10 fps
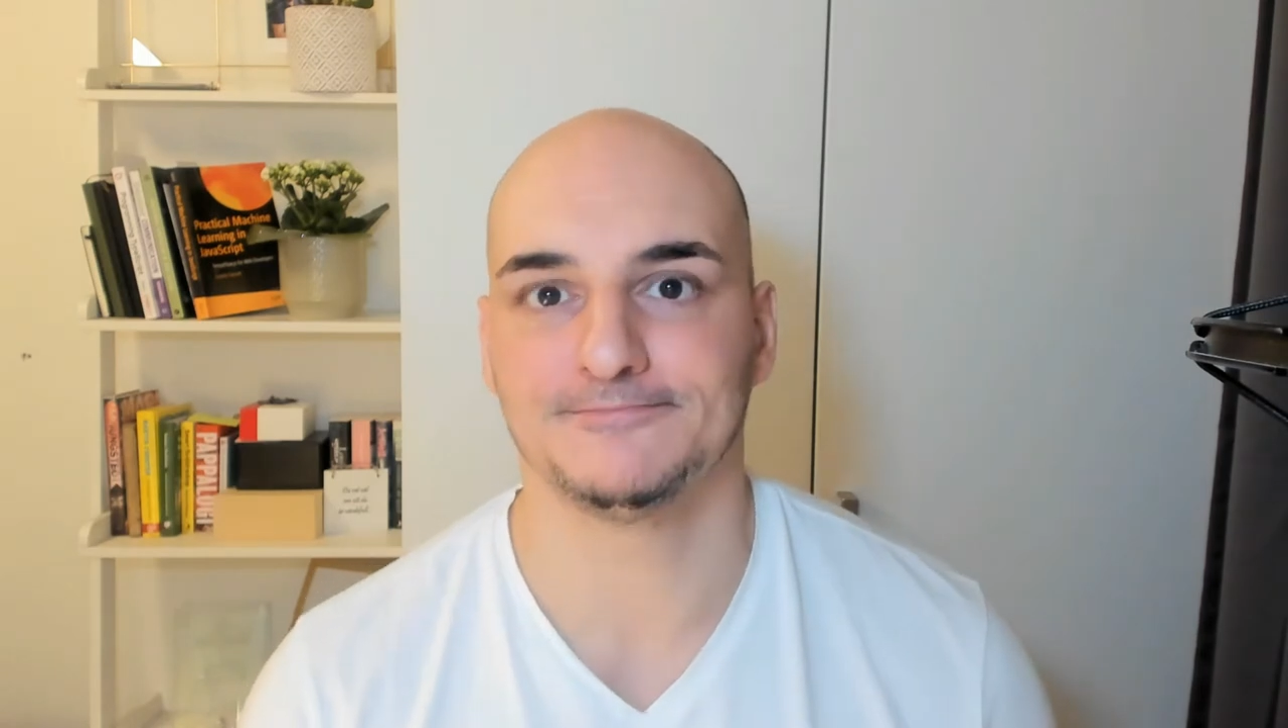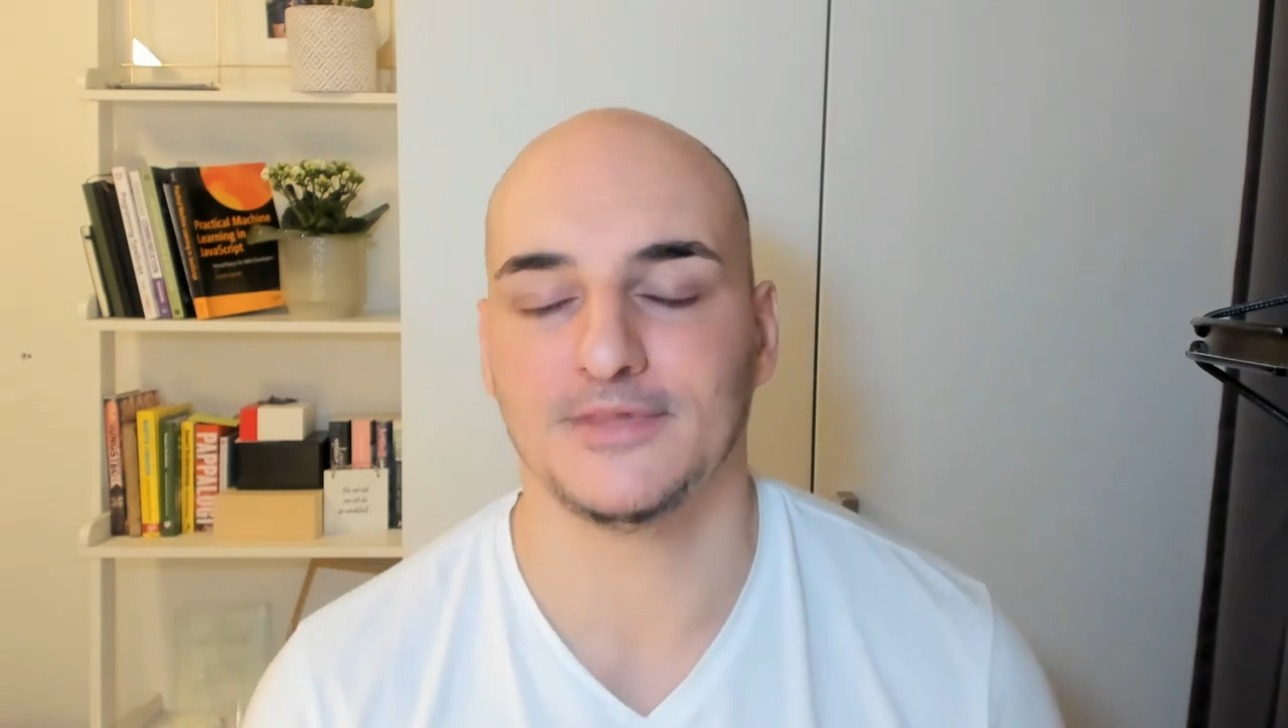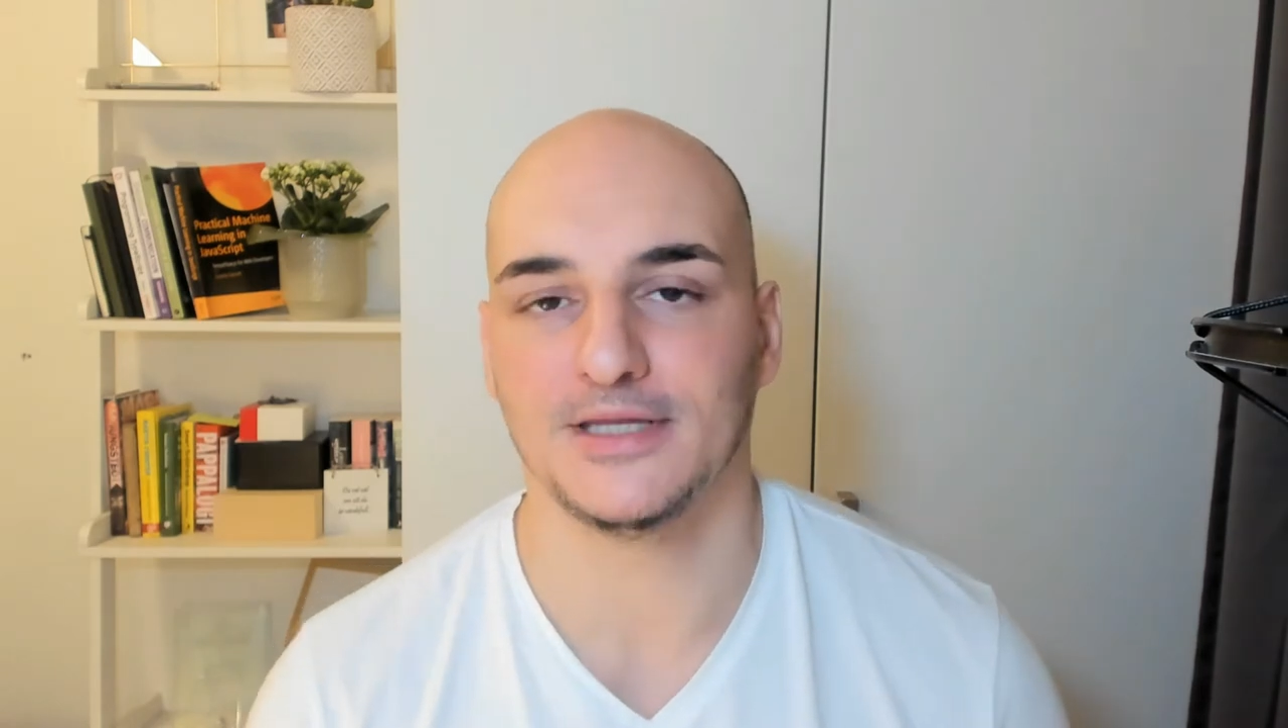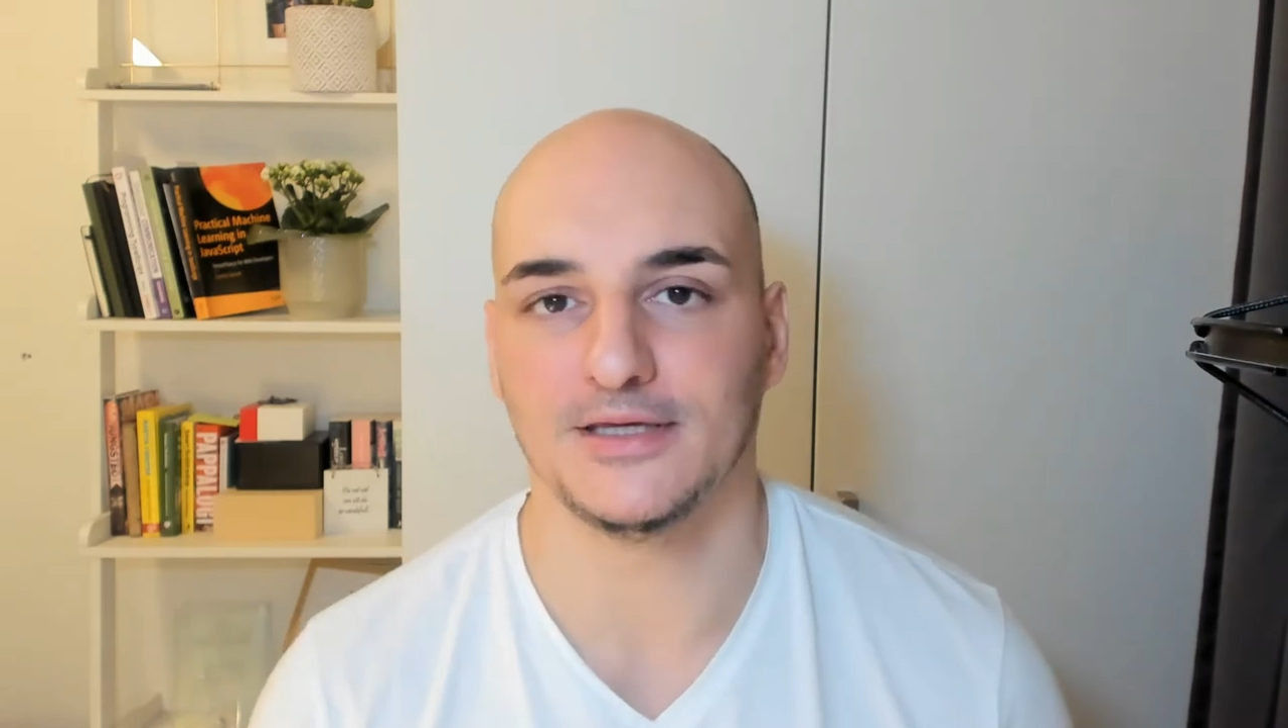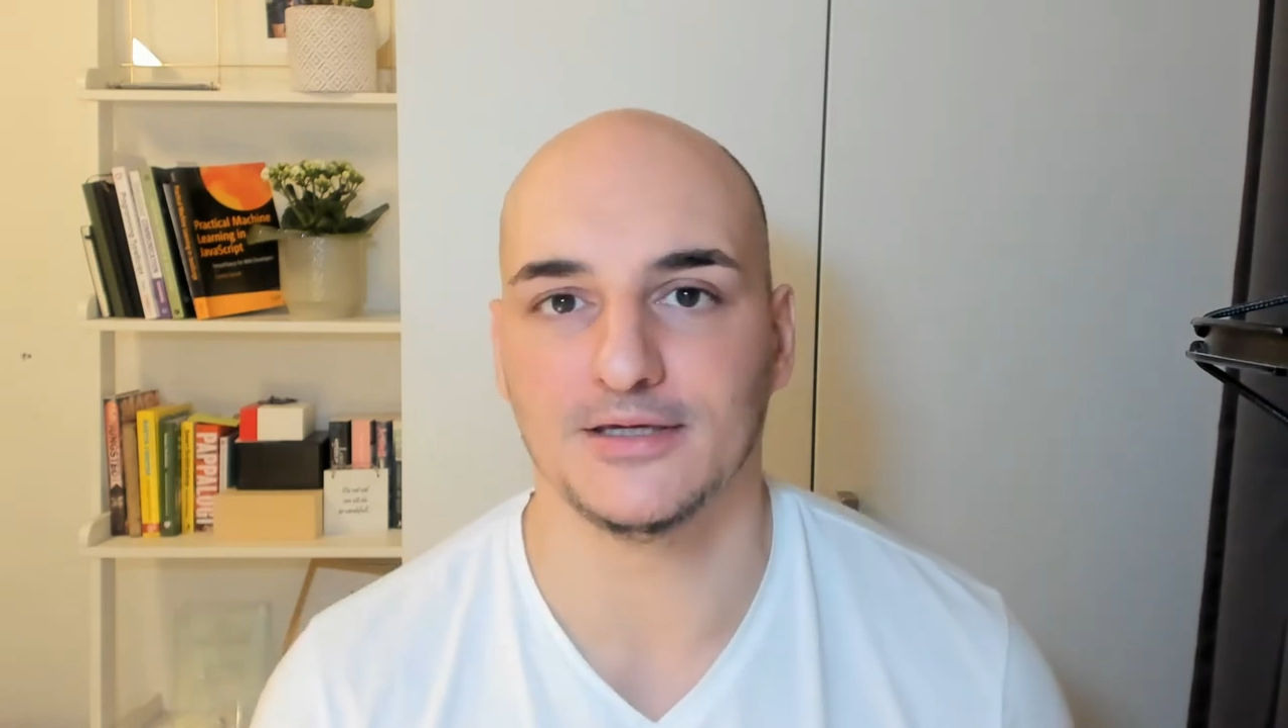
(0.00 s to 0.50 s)

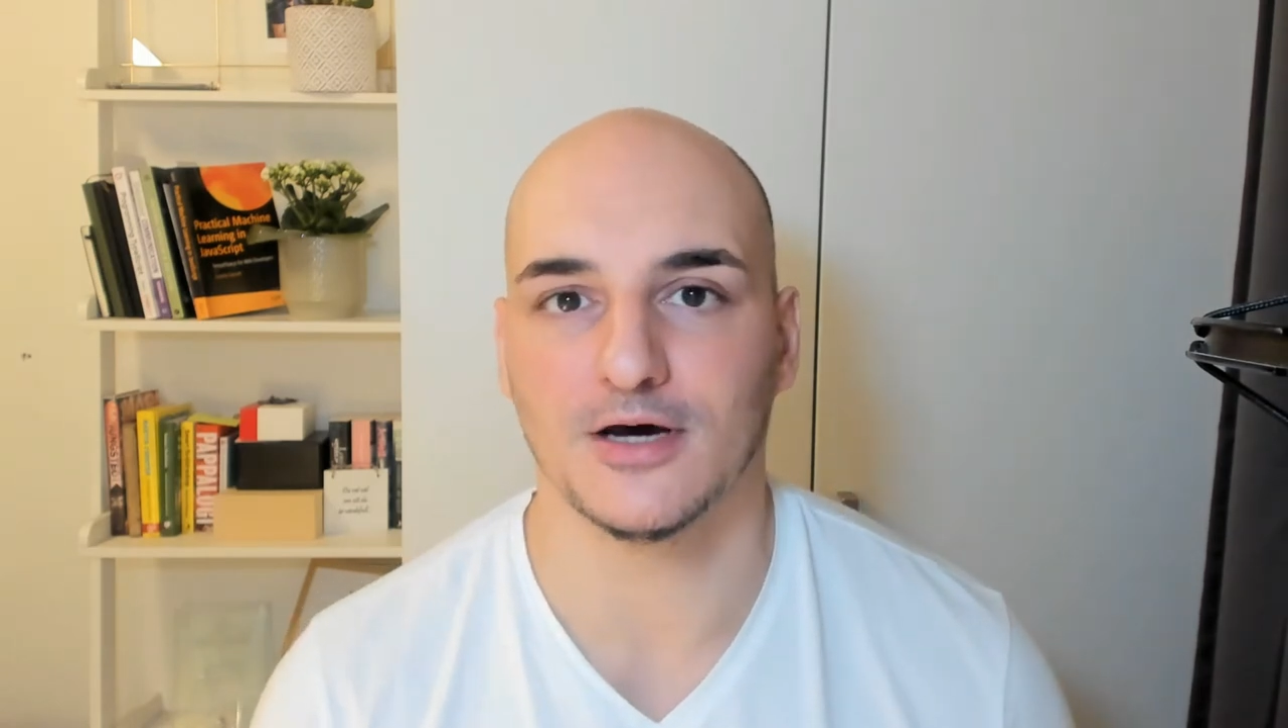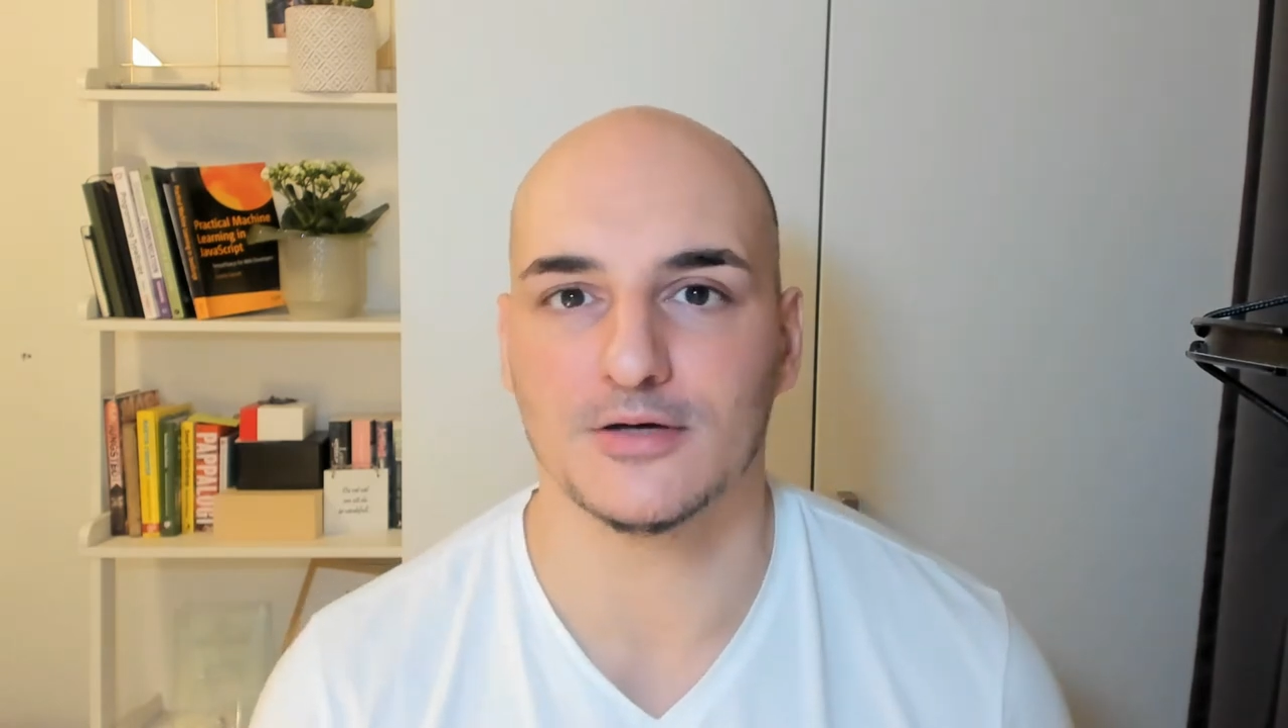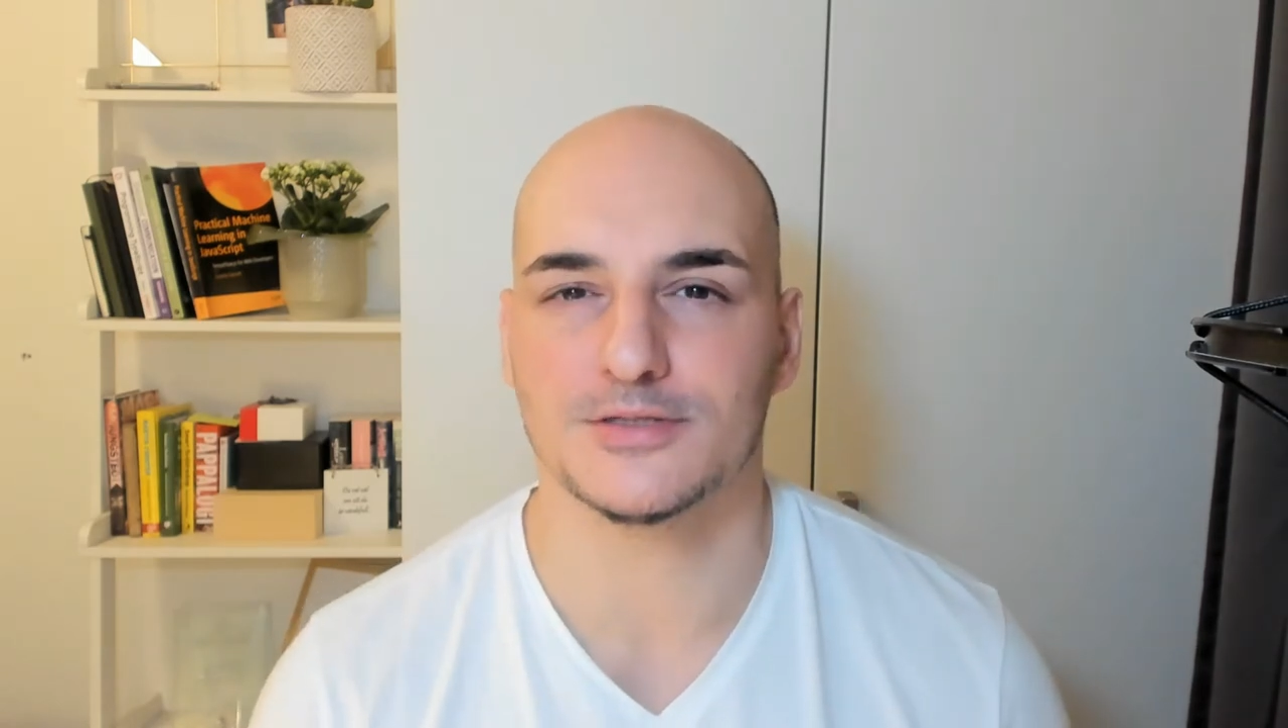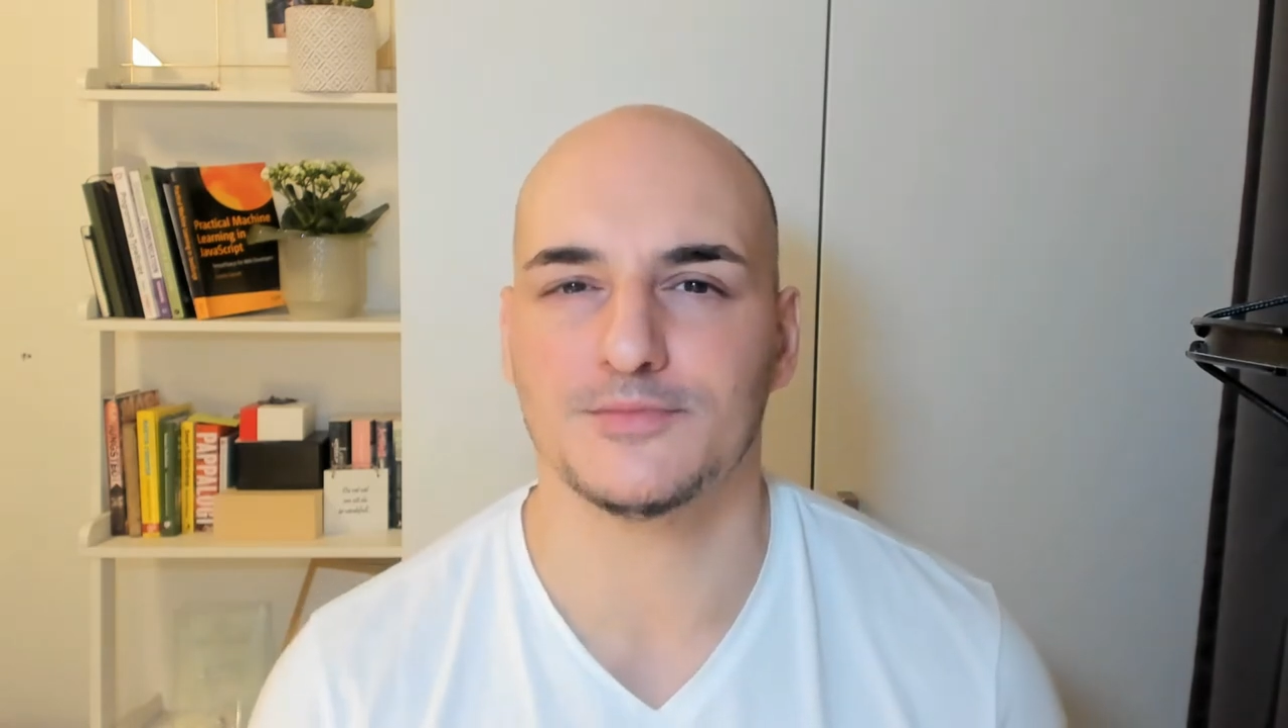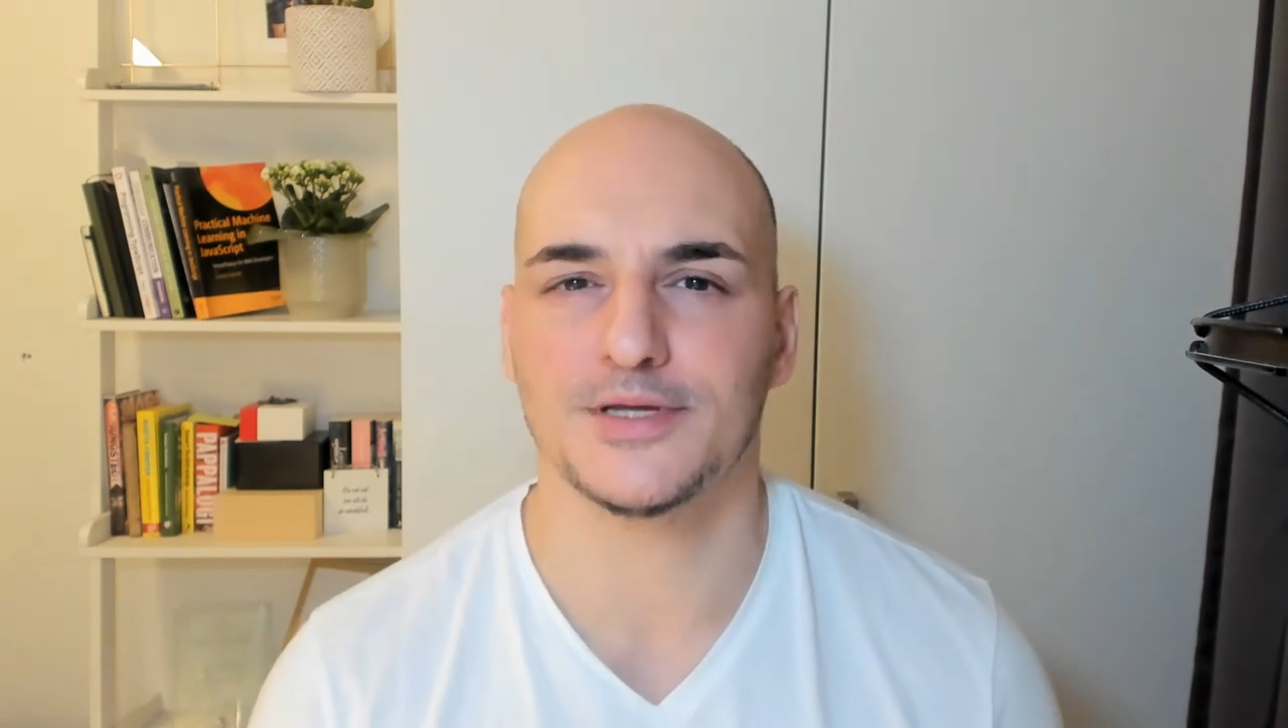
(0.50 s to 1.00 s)
the
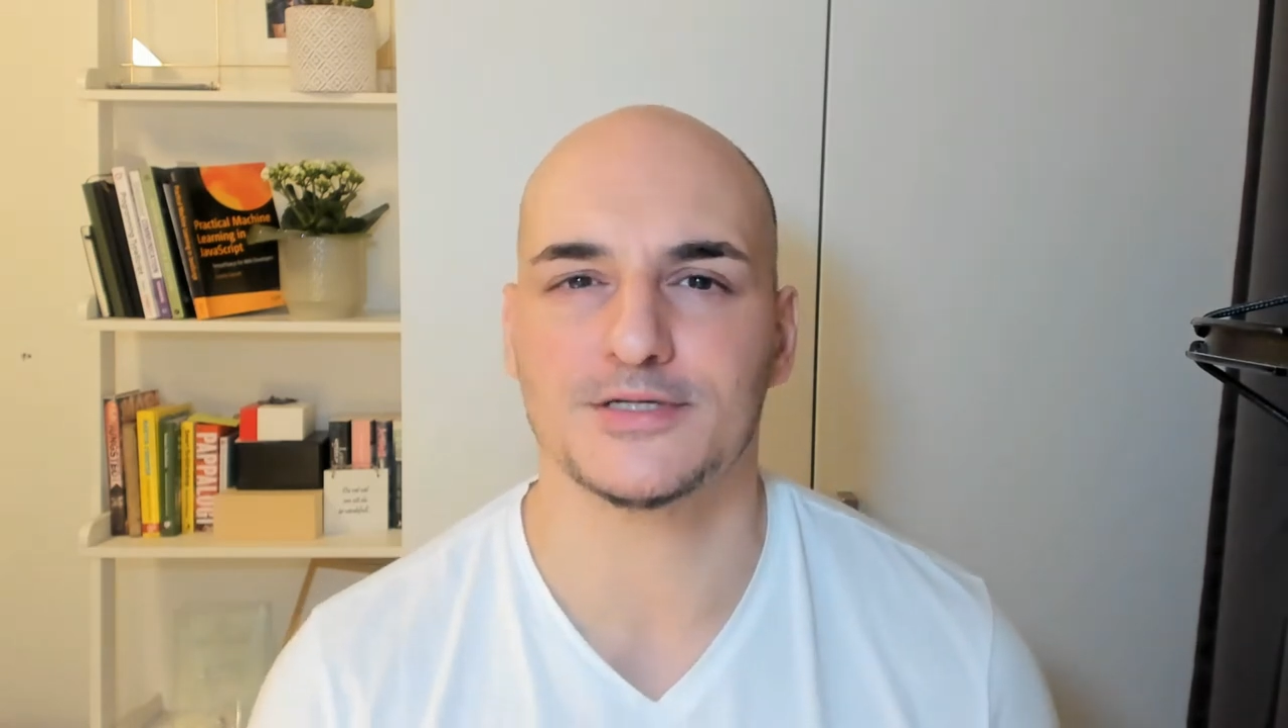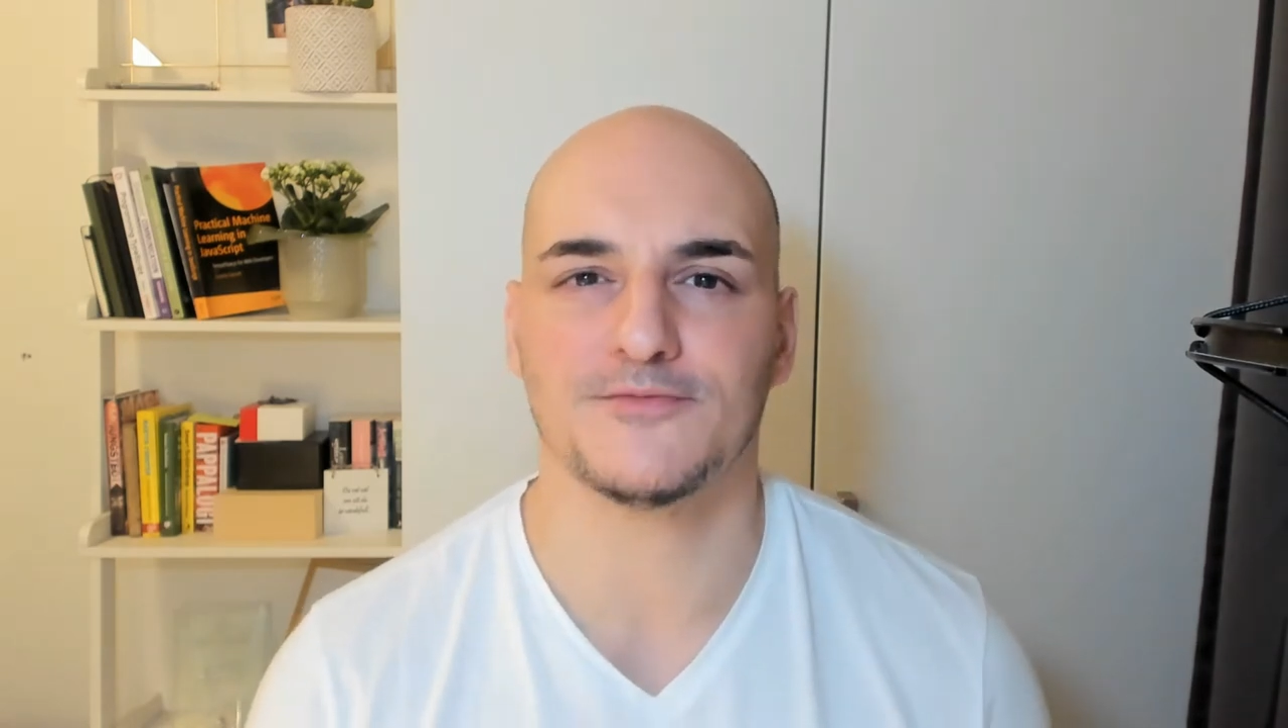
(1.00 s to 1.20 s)
awesomeness